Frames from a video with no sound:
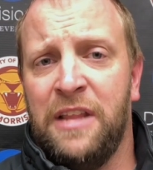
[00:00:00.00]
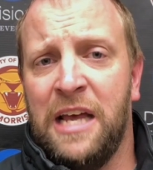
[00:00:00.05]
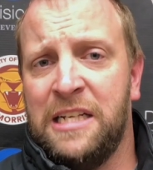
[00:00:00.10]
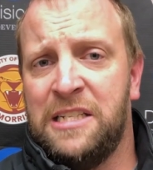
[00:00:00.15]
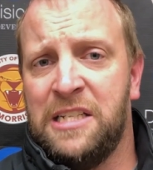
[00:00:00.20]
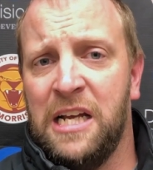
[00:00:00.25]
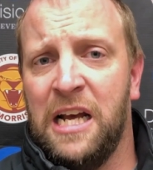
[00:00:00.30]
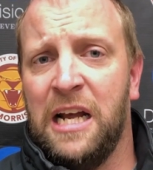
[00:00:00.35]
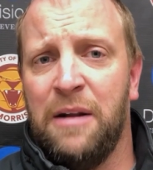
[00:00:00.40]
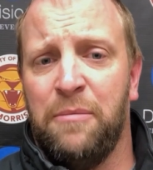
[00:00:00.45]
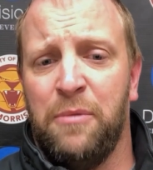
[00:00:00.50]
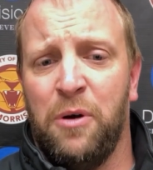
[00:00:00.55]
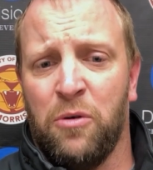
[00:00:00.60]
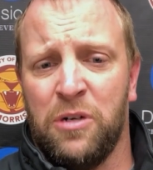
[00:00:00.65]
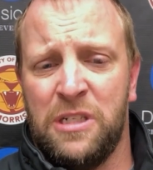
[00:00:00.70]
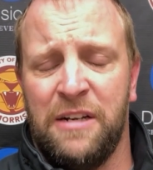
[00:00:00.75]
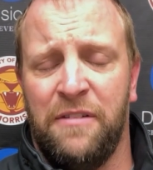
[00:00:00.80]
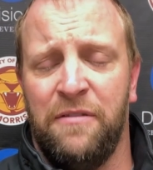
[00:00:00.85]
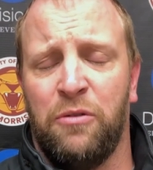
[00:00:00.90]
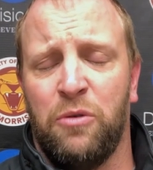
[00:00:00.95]
that said, we're
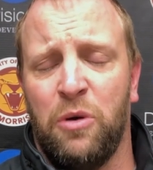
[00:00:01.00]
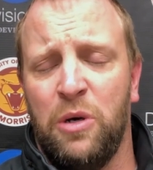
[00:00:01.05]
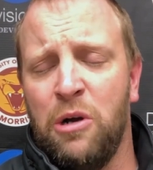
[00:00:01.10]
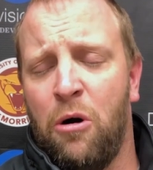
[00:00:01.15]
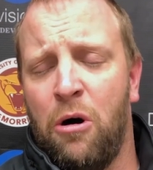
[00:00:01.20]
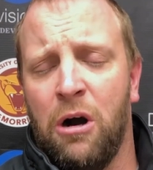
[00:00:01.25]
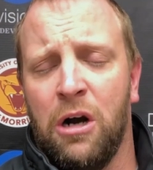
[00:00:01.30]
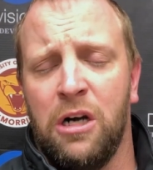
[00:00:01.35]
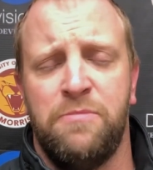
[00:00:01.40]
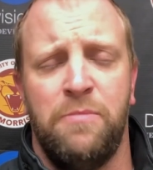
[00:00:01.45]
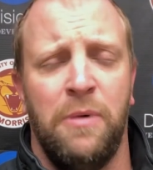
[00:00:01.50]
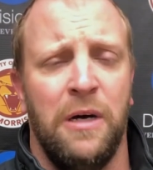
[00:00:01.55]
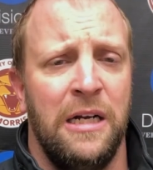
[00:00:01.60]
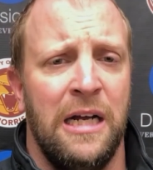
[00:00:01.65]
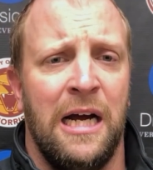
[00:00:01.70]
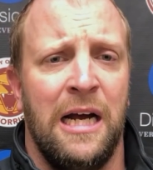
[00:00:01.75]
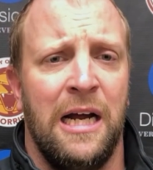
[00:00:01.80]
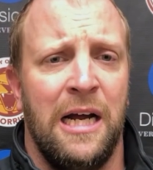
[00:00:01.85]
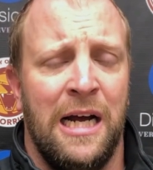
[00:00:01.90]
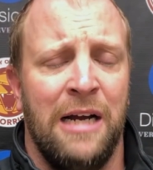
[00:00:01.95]
73 yards,
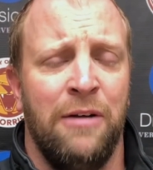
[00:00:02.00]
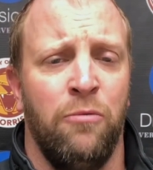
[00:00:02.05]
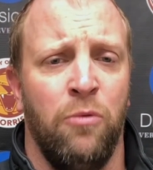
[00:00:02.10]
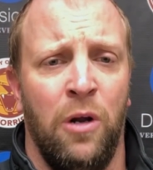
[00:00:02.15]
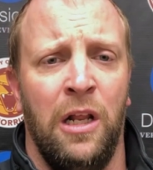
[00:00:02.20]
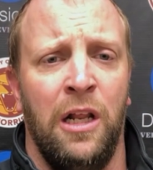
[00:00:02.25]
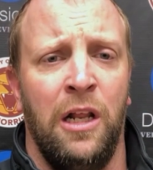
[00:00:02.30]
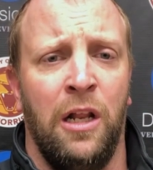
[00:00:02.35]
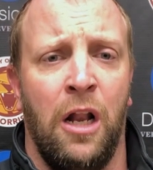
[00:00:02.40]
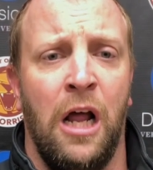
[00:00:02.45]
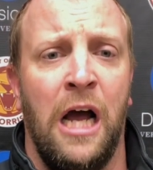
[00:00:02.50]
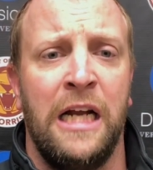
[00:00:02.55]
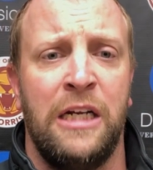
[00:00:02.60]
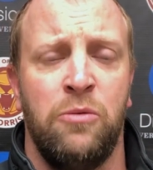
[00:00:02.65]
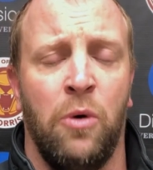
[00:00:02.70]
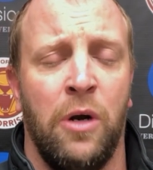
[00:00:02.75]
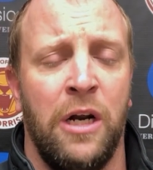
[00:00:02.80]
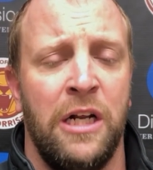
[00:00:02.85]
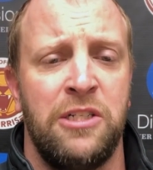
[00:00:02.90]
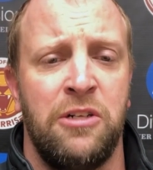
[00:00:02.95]
but I really
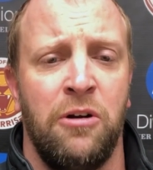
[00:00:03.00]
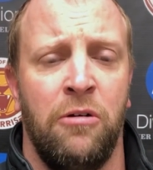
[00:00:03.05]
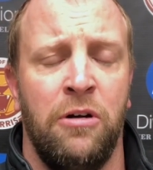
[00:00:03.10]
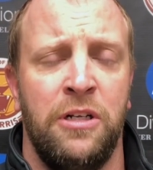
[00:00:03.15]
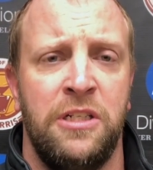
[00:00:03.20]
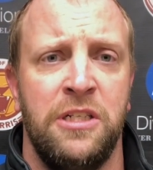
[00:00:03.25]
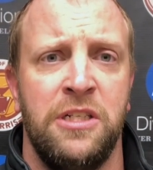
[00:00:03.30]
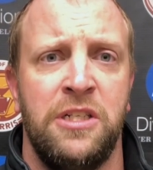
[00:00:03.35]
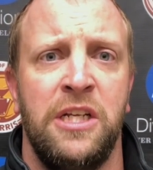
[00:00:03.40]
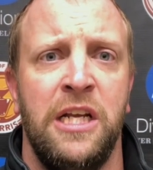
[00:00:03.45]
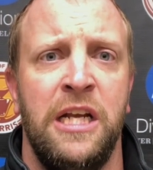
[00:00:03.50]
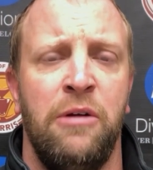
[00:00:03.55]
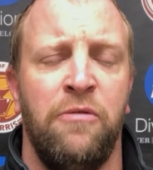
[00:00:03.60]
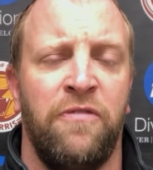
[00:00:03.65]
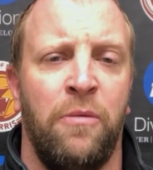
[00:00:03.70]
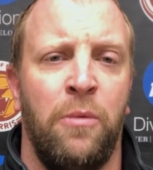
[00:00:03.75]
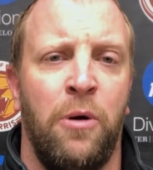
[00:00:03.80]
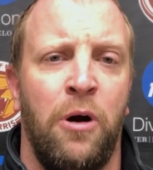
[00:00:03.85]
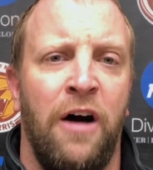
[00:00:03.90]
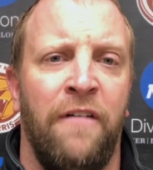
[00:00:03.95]
liked what I started to see
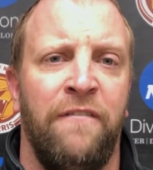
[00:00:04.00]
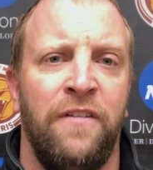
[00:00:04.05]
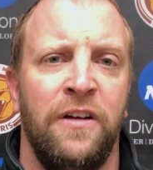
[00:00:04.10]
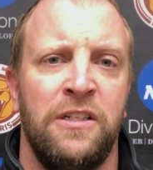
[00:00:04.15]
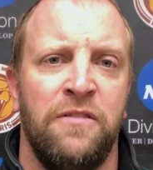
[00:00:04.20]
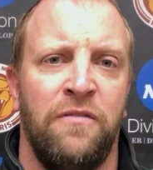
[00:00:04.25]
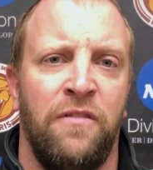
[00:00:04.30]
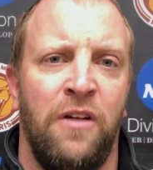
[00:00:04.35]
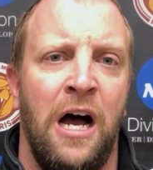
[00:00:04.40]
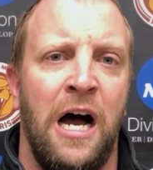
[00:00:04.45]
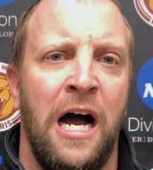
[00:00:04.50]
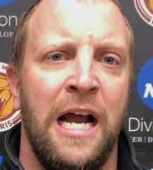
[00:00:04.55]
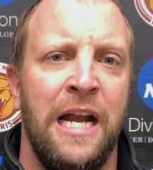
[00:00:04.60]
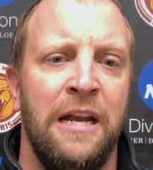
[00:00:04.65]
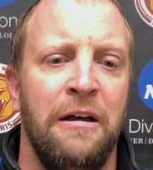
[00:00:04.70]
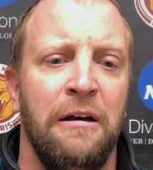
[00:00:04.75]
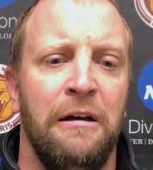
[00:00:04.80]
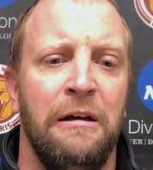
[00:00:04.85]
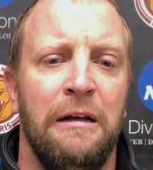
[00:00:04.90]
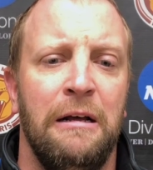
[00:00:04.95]
from our offensive
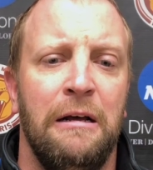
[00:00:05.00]
line.